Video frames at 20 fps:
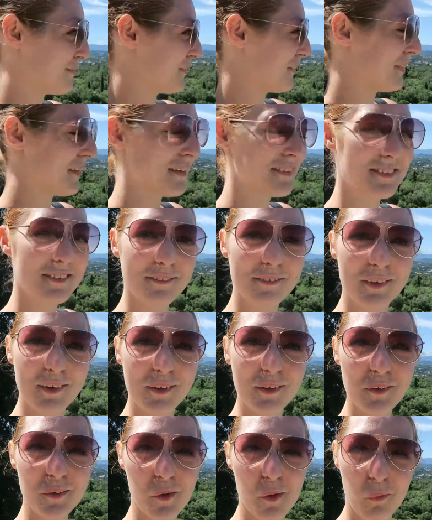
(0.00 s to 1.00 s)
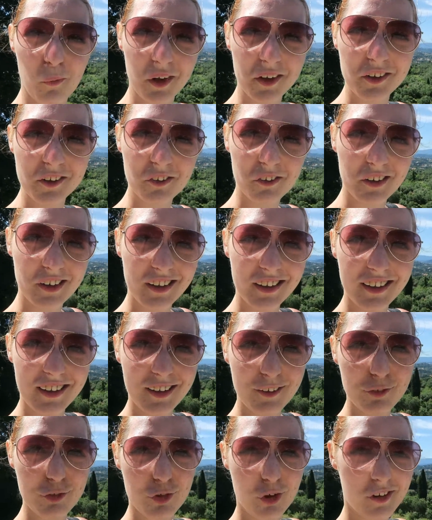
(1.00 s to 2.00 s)
For those of you who are wondering
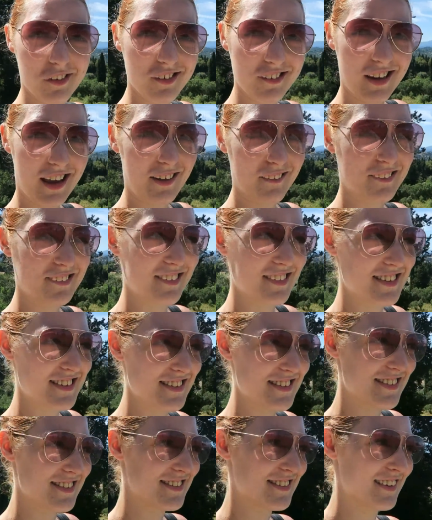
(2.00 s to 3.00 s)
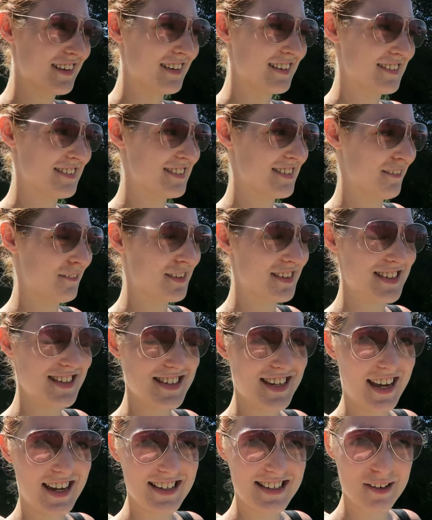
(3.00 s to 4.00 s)
if Trusted House Sitters' £70
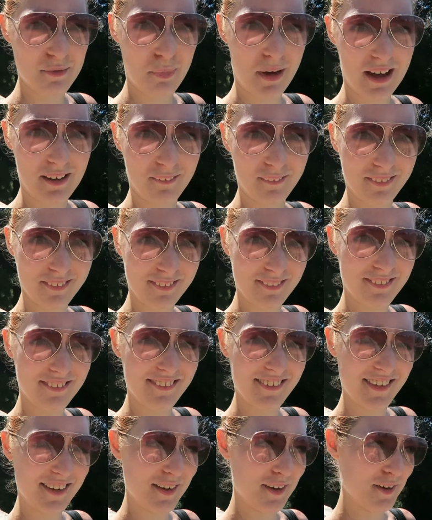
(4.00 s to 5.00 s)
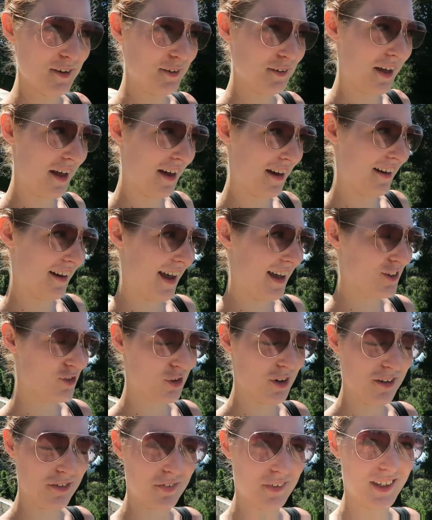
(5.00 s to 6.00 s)
to £80
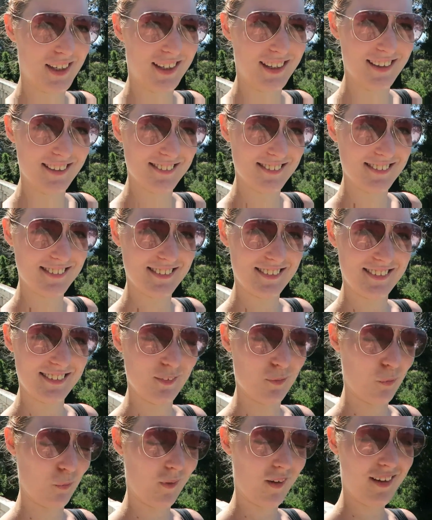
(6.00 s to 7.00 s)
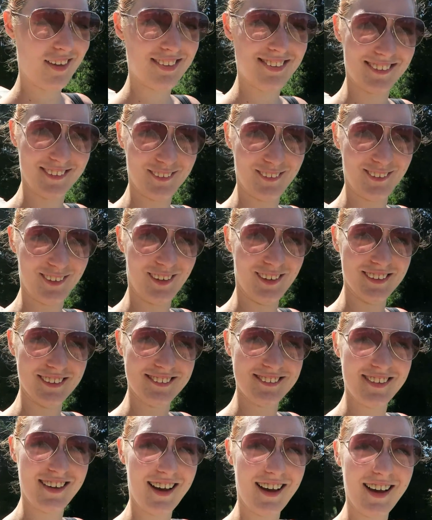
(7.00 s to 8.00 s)
entry fee is worth it or not,
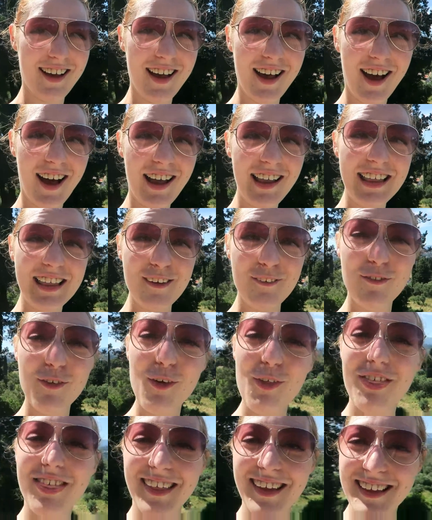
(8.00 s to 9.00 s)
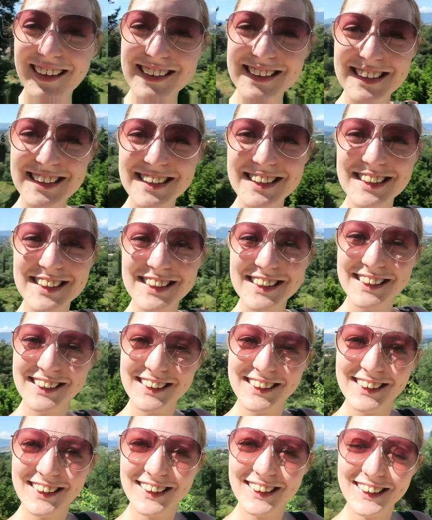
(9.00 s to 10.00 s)
I give you this.
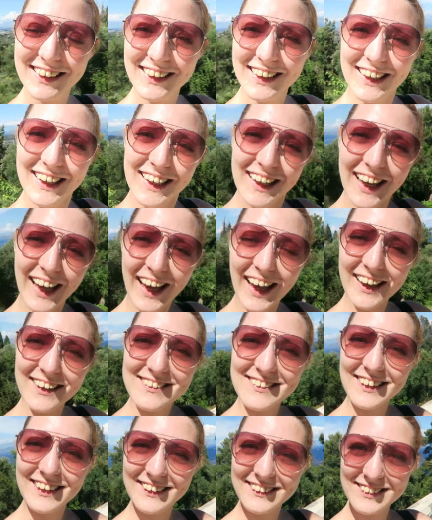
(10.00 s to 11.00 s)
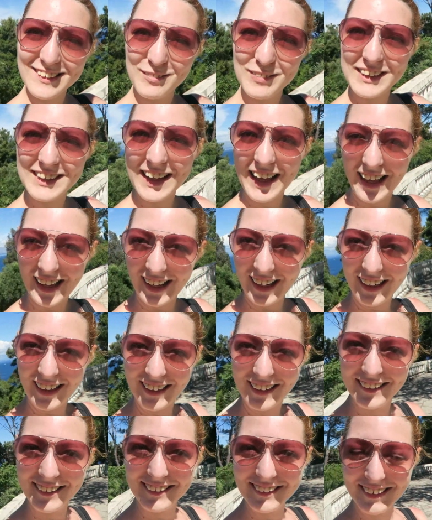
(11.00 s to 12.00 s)
As Exhibit
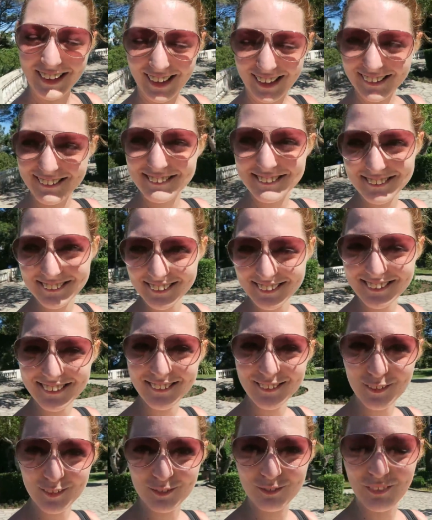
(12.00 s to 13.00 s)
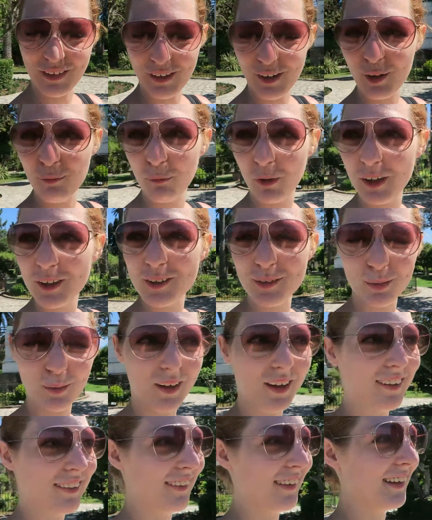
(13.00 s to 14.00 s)
A, yes, it is very much
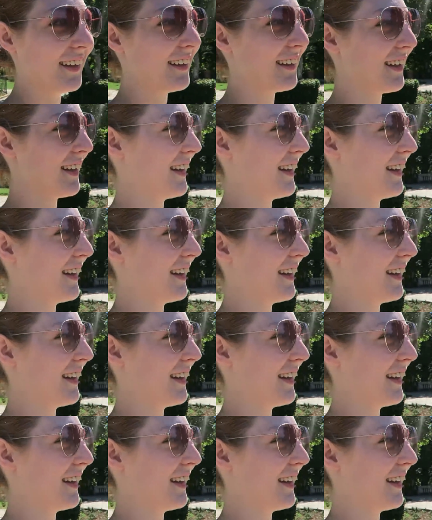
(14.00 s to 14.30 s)
worth it.